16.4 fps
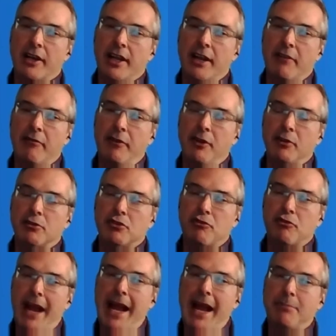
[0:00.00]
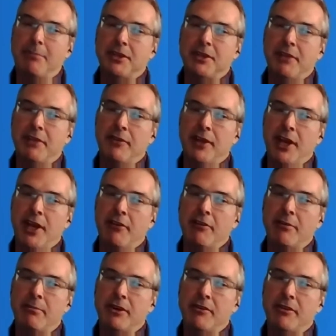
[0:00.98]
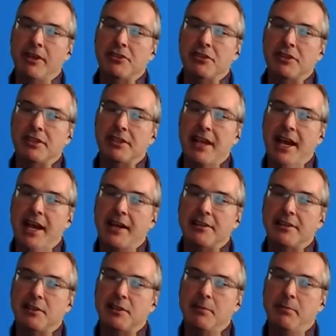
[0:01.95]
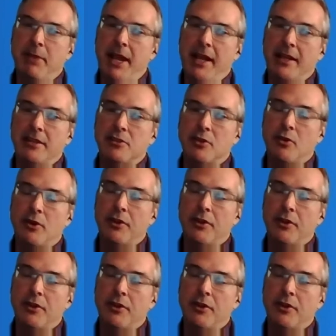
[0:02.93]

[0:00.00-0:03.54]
can feel trapped if their immigration status depends